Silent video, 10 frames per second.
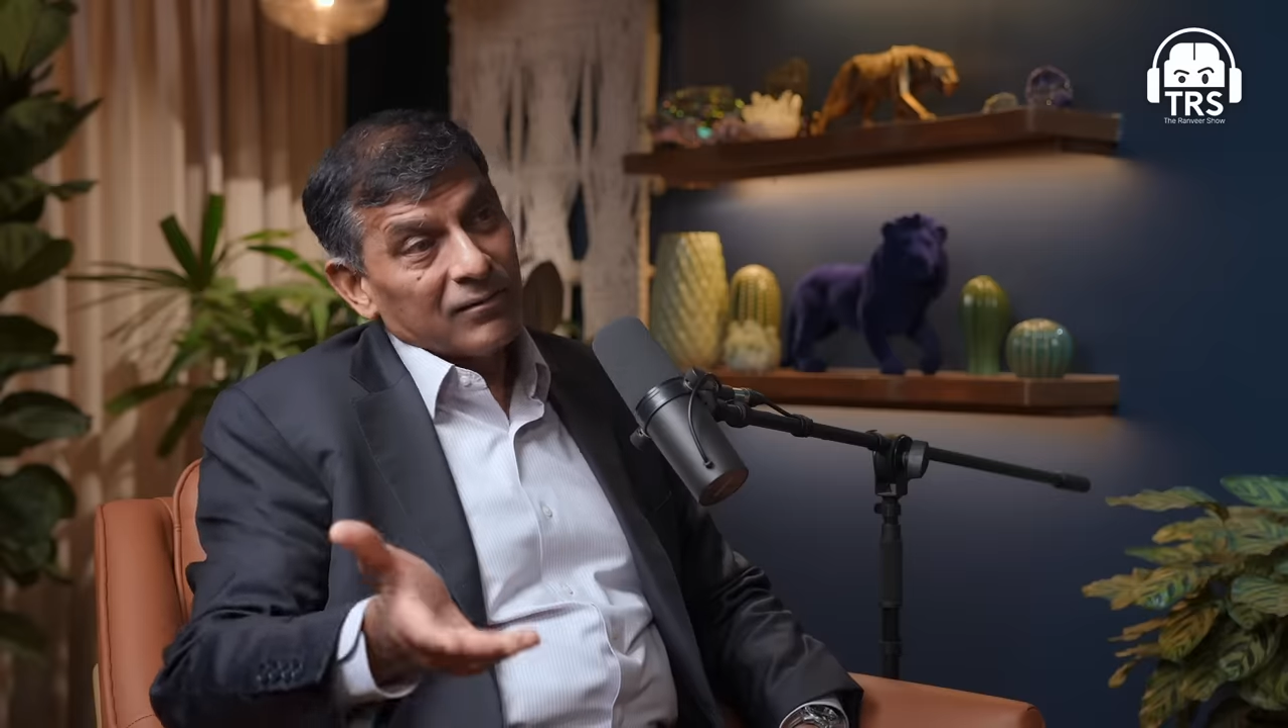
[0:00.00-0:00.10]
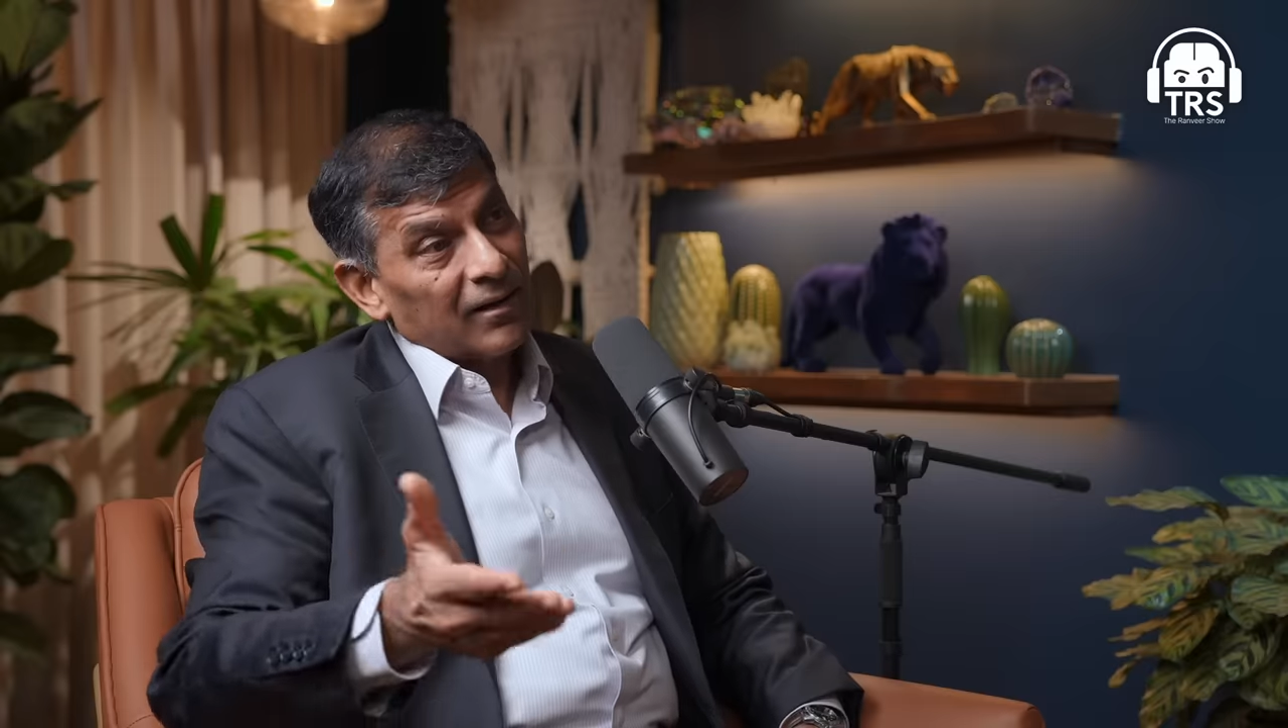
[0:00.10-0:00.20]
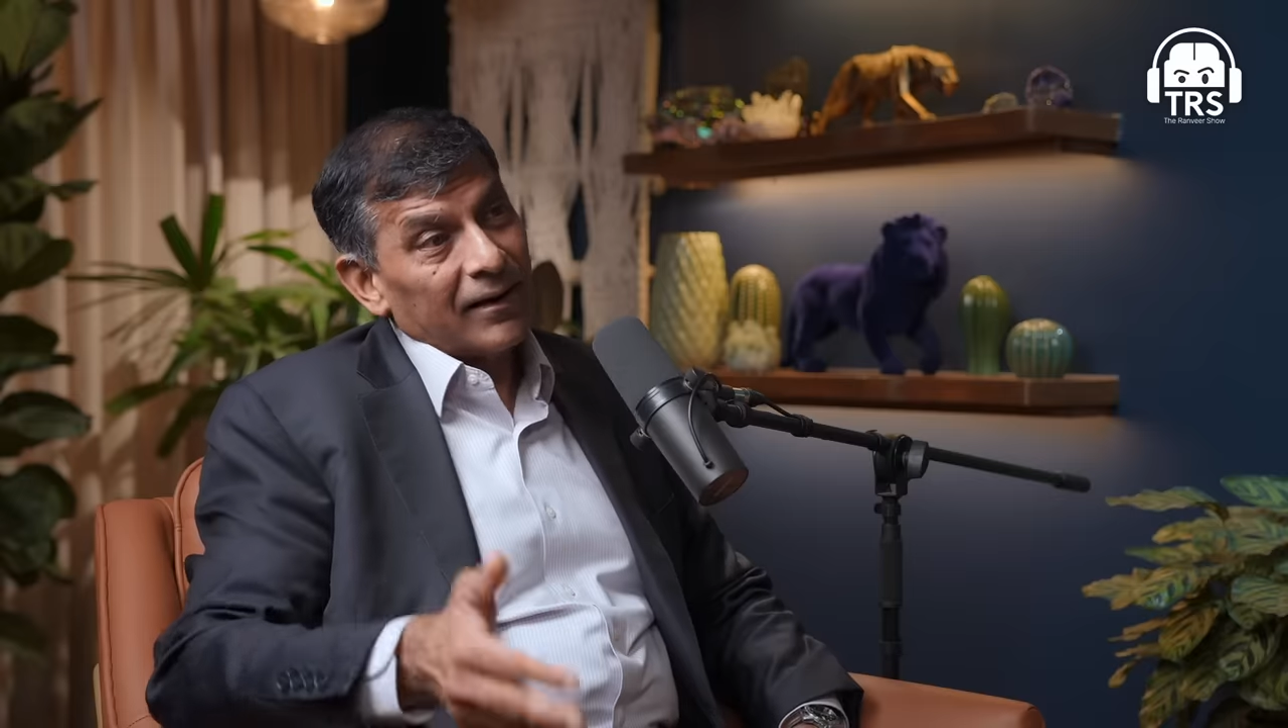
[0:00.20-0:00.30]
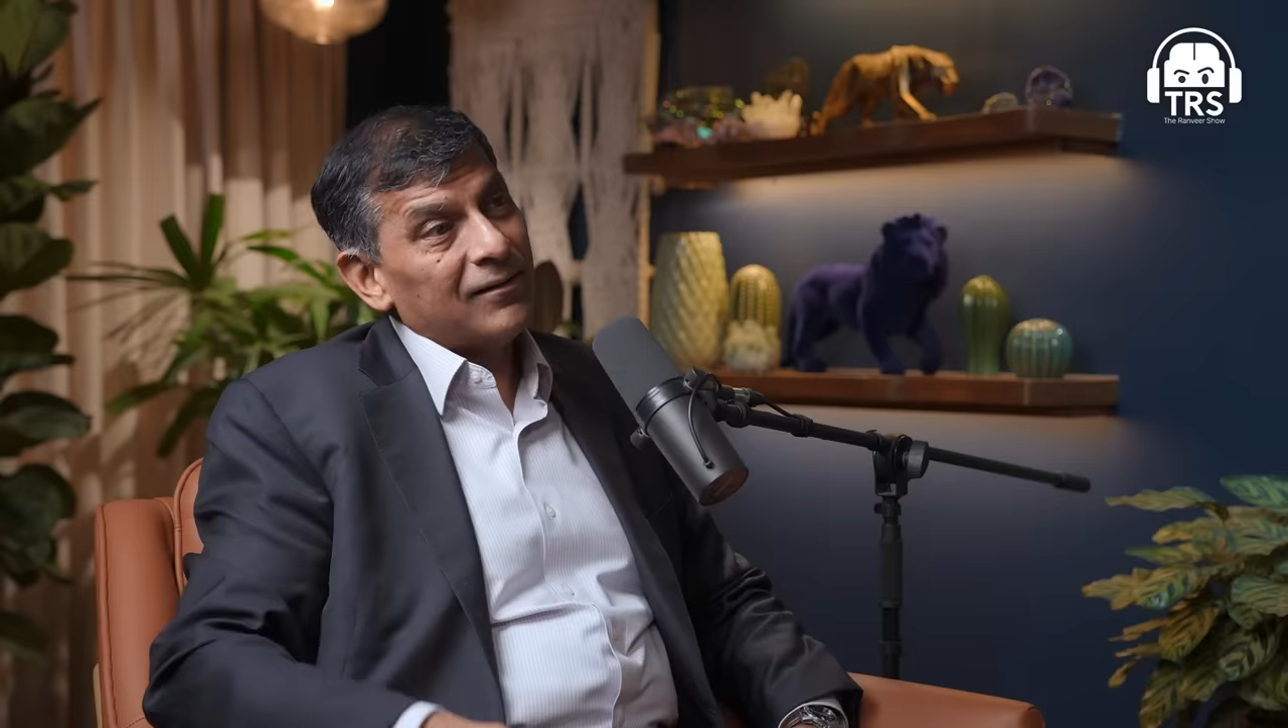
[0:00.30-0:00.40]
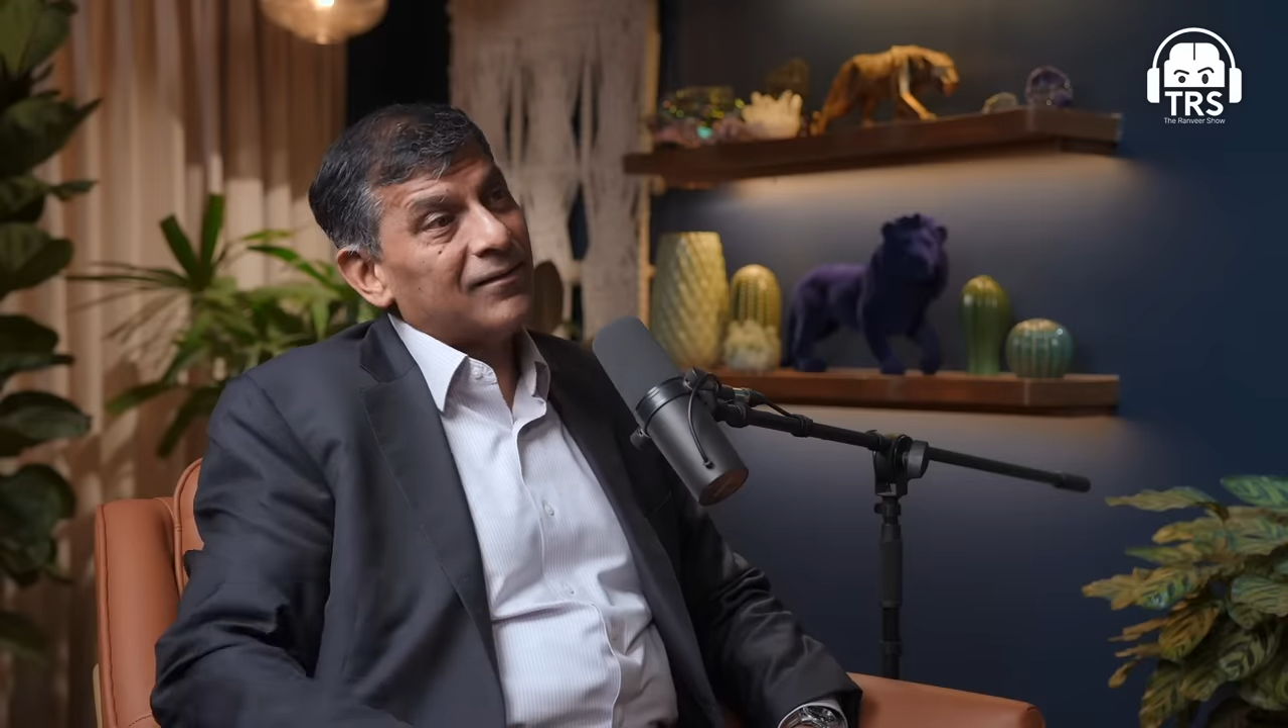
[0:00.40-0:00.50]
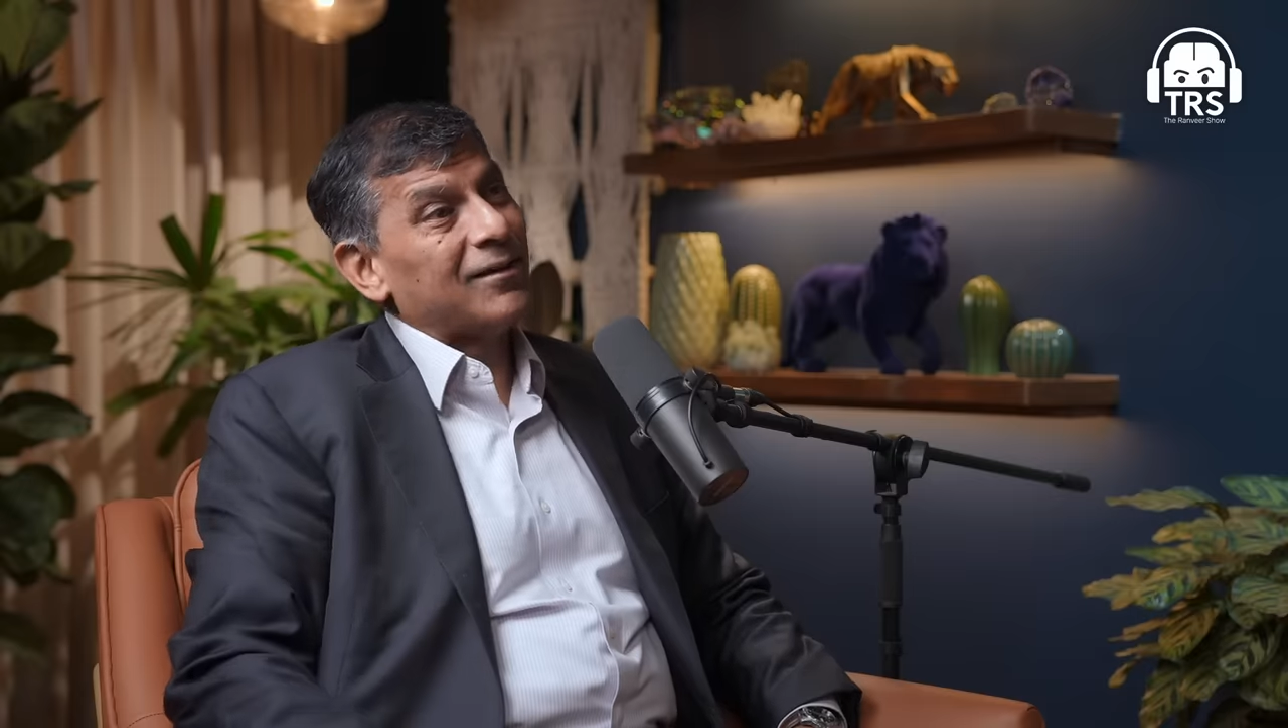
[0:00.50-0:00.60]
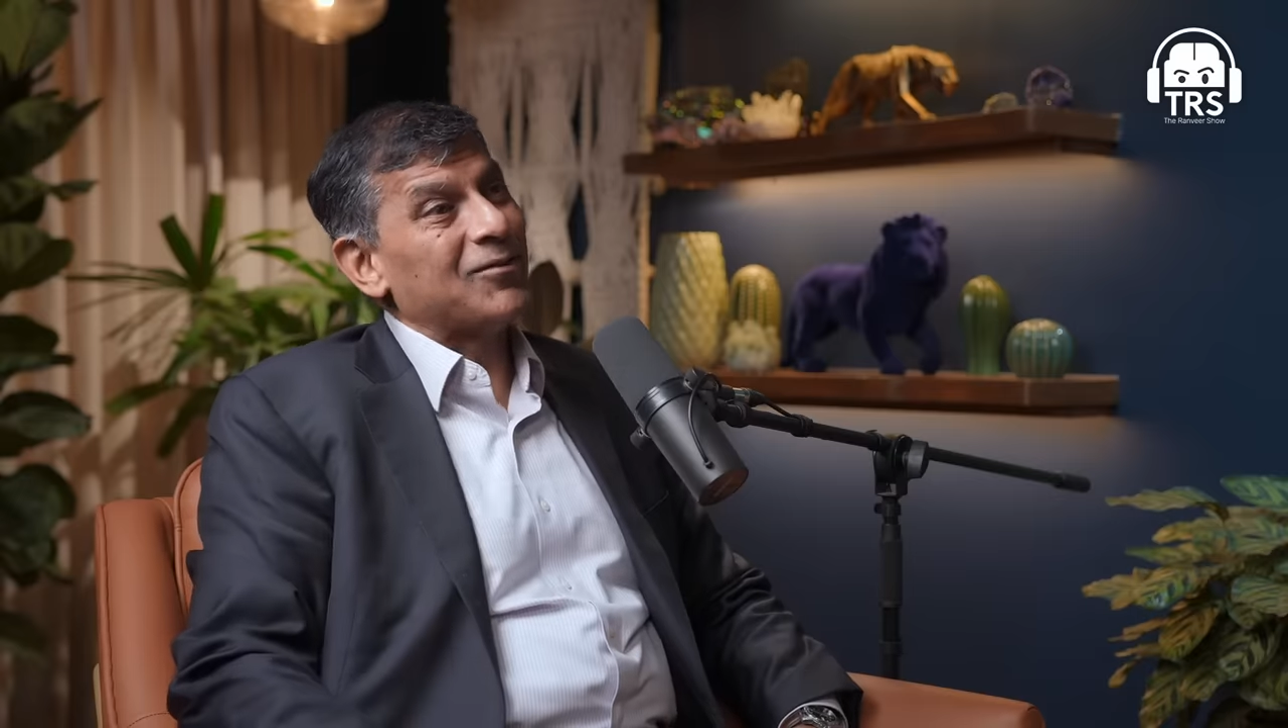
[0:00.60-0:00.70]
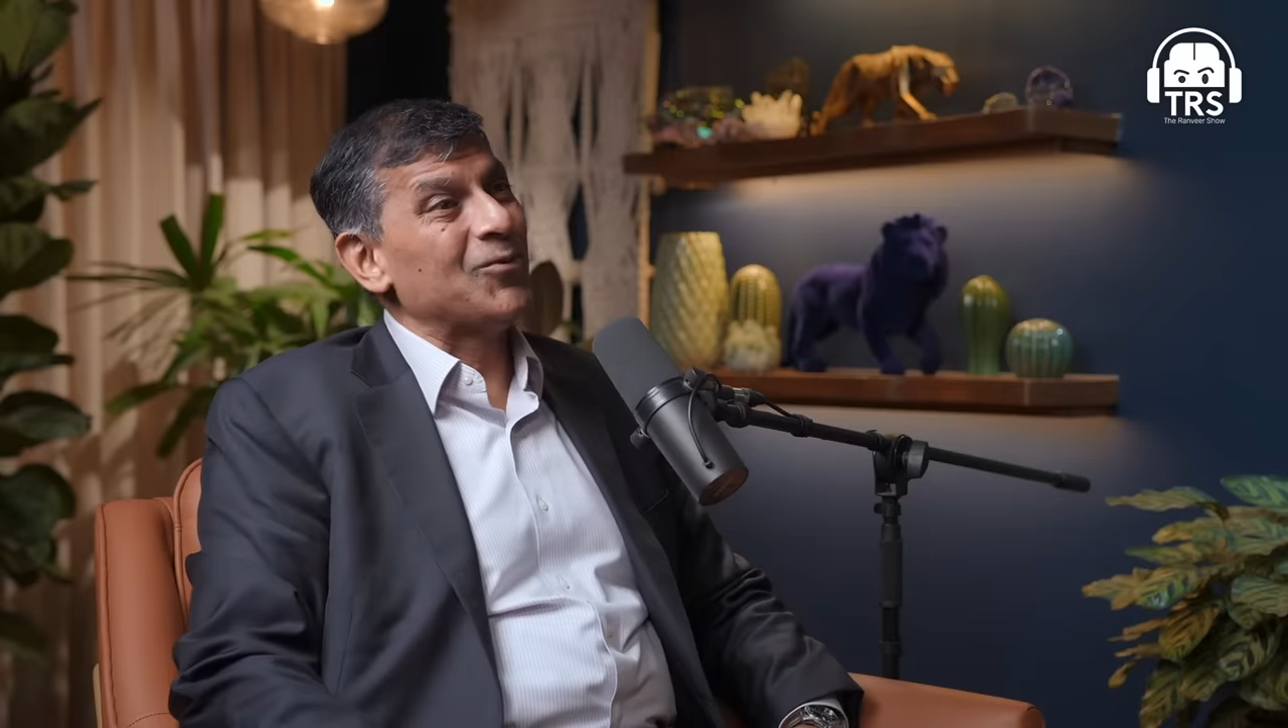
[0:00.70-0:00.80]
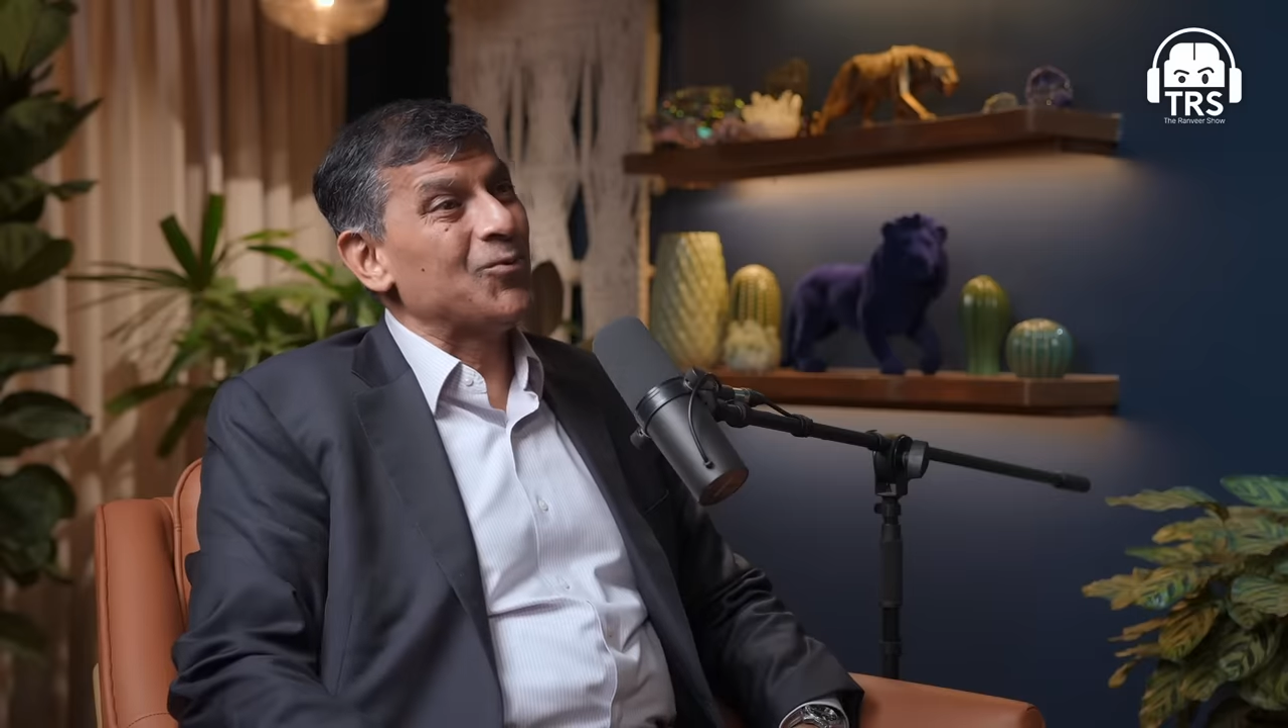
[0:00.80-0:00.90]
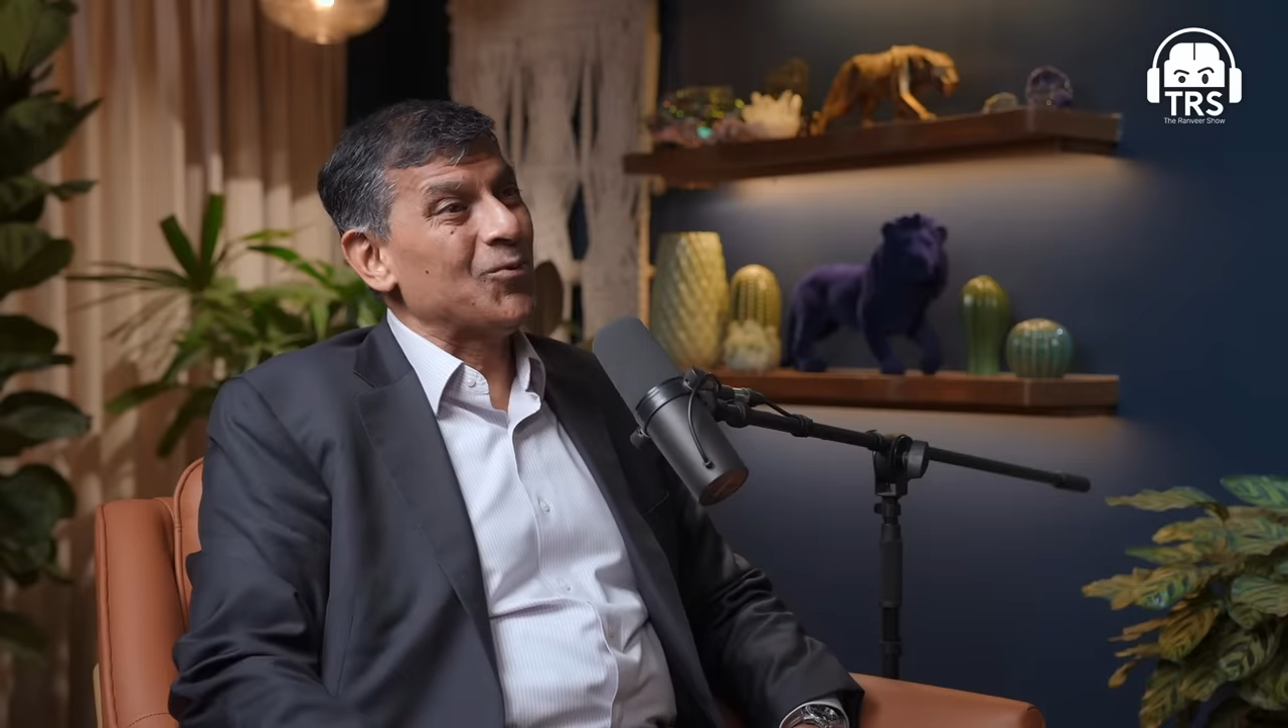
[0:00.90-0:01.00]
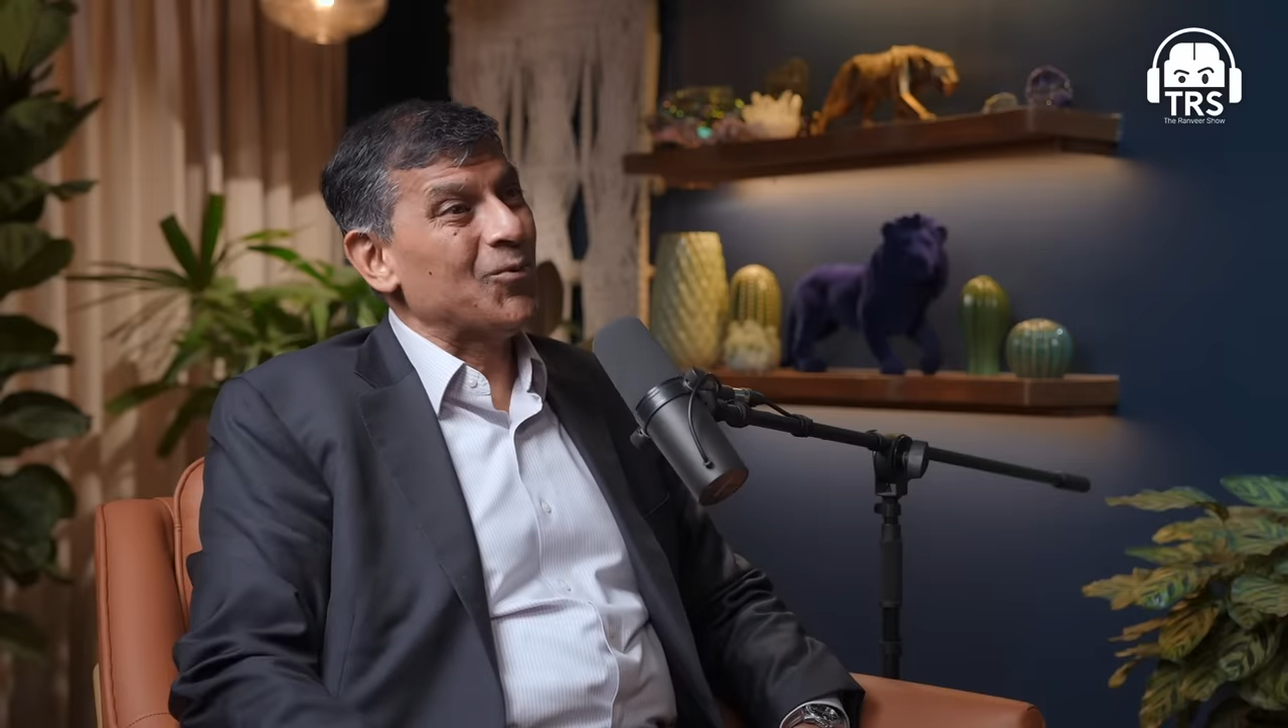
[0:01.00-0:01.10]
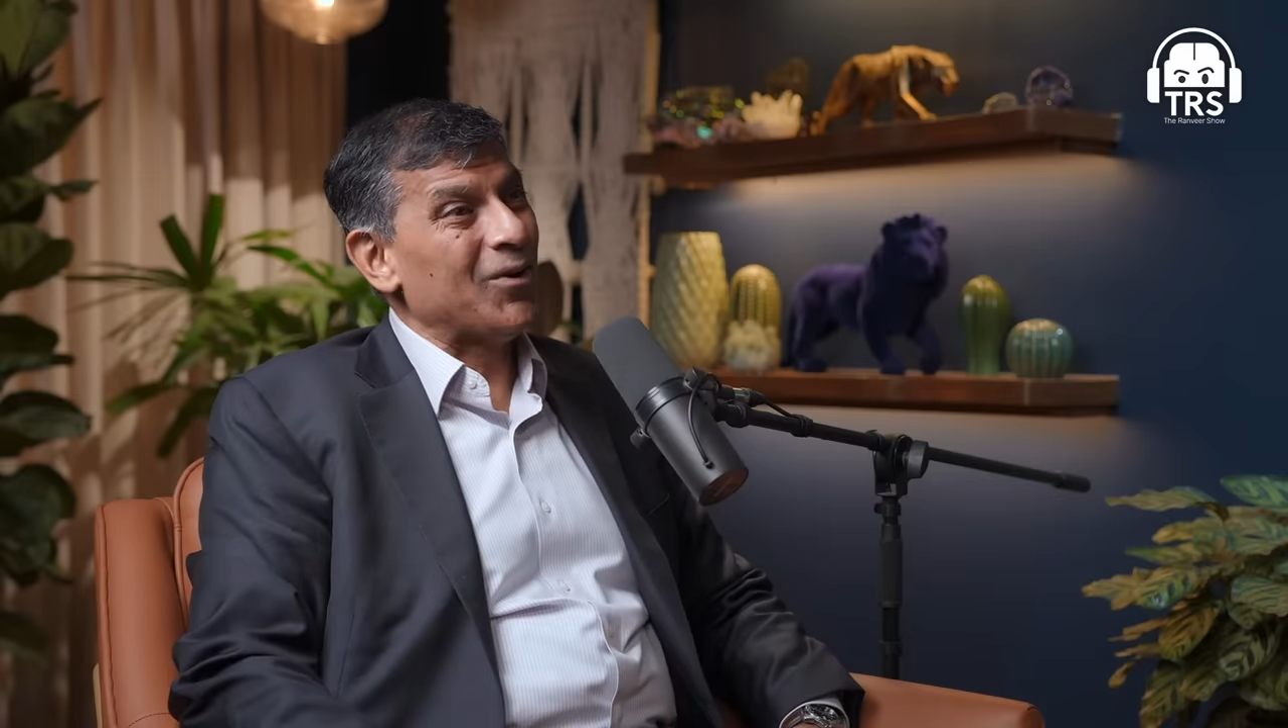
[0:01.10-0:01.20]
sides that you,